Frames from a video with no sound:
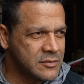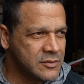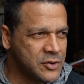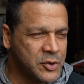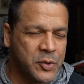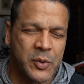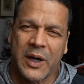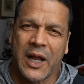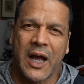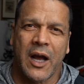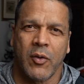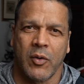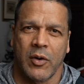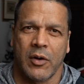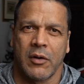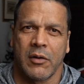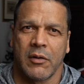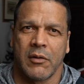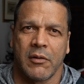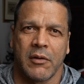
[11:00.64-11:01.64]
do an
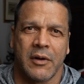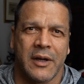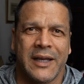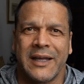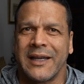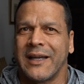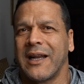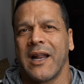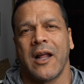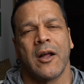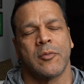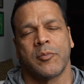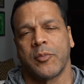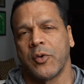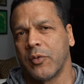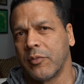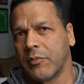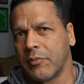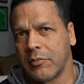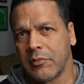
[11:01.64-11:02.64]
hour, in and out,
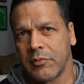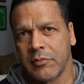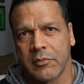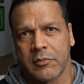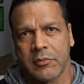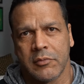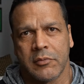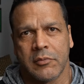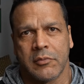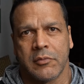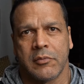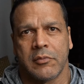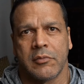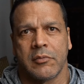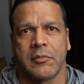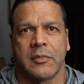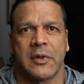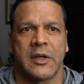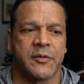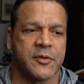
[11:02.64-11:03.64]
boom.
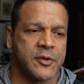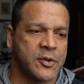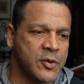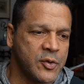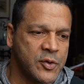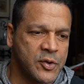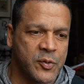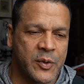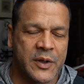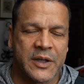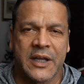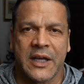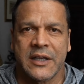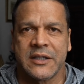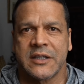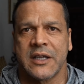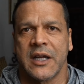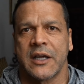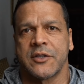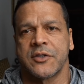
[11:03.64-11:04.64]
If you're doing 3-day
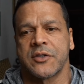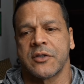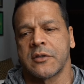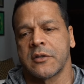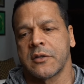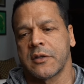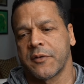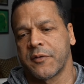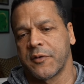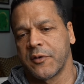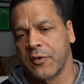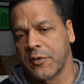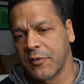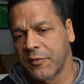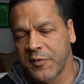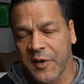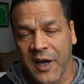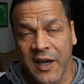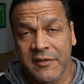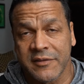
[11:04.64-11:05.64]
schedule, if you're
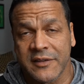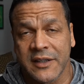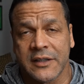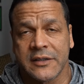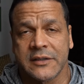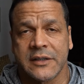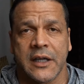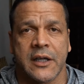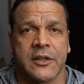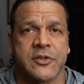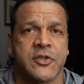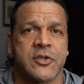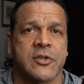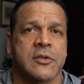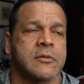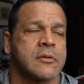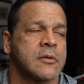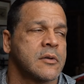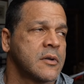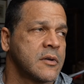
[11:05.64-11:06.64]
doing 5-day
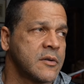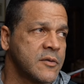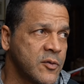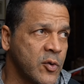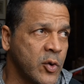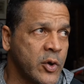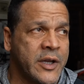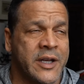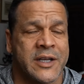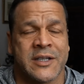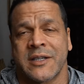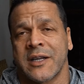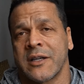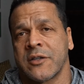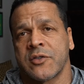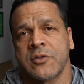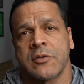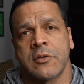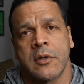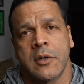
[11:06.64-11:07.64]
schedule, 4-day
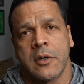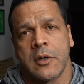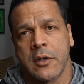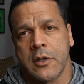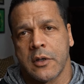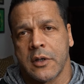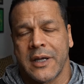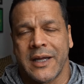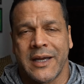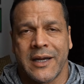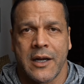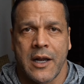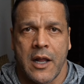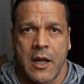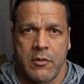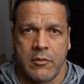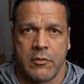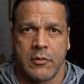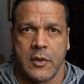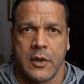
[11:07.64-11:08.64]
schedule, in and
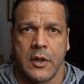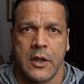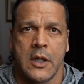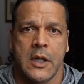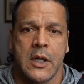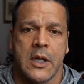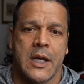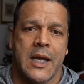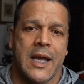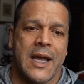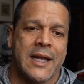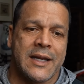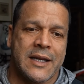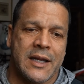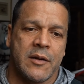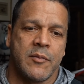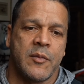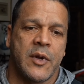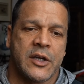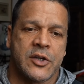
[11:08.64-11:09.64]
out. And
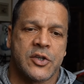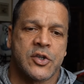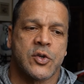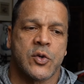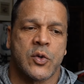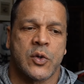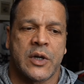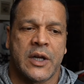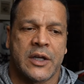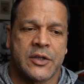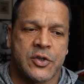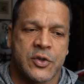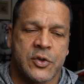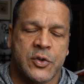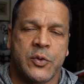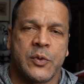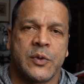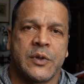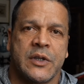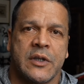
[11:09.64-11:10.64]
then make sure that you're
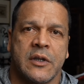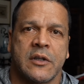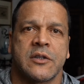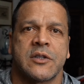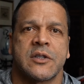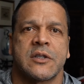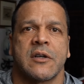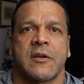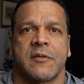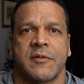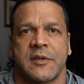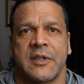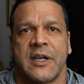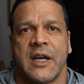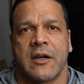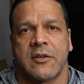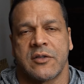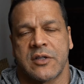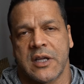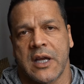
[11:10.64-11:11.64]
doing the other stuff on the
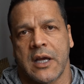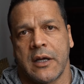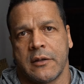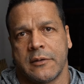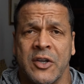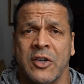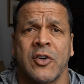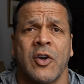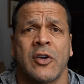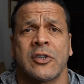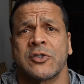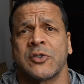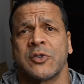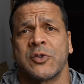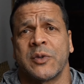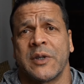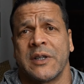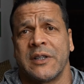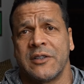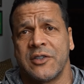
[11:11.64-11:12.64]
outside. You can also
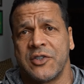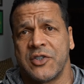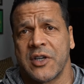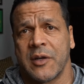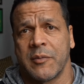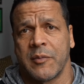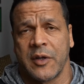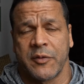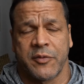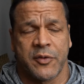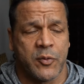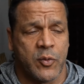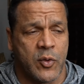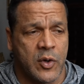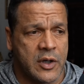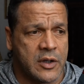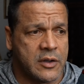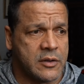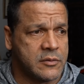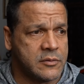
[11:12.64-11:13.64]
do it in the gym if
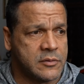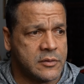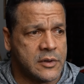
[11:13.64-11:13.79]
you